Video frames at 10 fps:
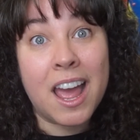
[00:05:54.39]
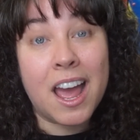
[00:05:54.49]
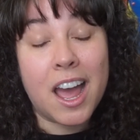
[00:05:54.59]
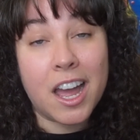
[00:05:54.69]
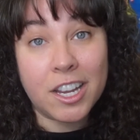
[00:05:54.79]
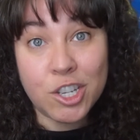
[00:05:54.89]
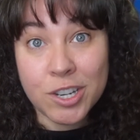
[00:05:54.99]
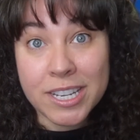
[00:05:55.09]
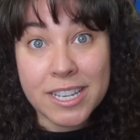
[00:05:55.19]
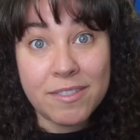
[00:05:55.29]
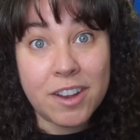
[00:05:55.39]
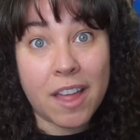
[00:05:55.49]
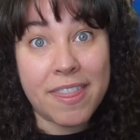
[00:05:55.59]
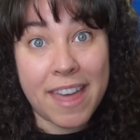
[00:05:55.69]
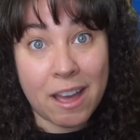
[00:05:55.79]
hundreds, if
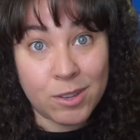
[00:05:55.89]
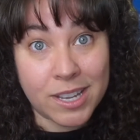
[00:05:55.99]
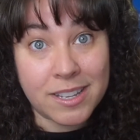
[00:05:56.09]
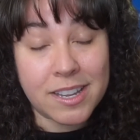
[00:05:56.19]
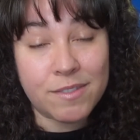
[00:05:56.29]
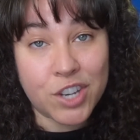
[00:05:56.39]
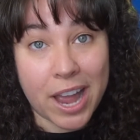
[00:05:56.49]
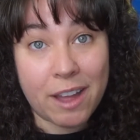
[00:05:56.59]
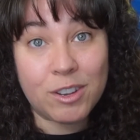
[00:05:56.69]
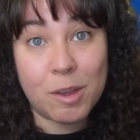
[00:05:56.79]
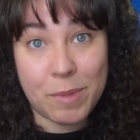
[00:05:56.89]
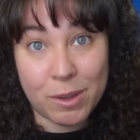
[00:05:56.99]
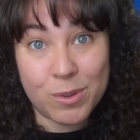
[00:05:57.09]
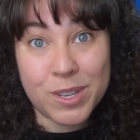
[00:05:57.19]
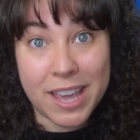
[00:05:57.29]
not thousands, of child
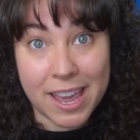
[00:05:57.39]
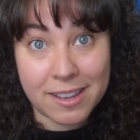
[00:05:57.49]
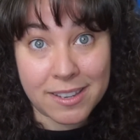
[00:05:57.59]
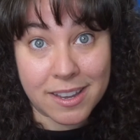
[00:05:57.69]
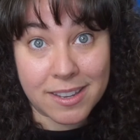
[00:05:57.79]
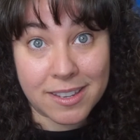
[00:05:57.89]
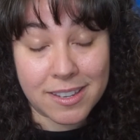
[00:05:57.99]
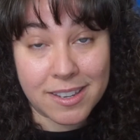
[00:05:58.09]
abuse cases.